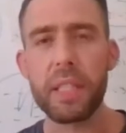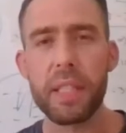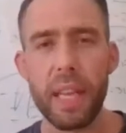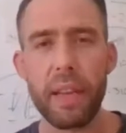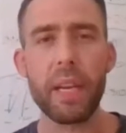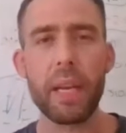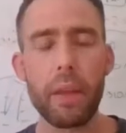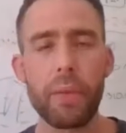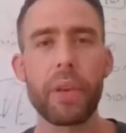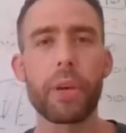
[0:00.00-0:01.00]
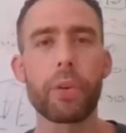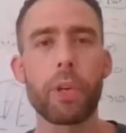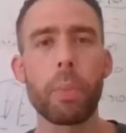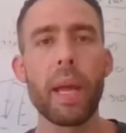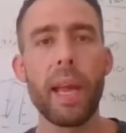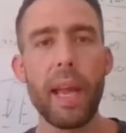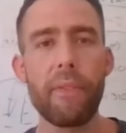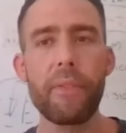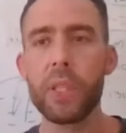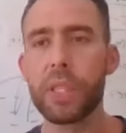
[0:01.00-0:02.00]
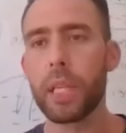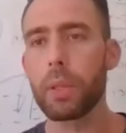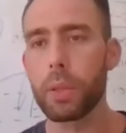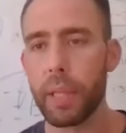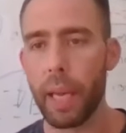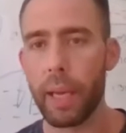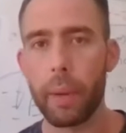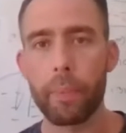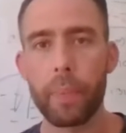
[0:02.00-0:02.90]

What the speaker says: 70 Ethereum every single day.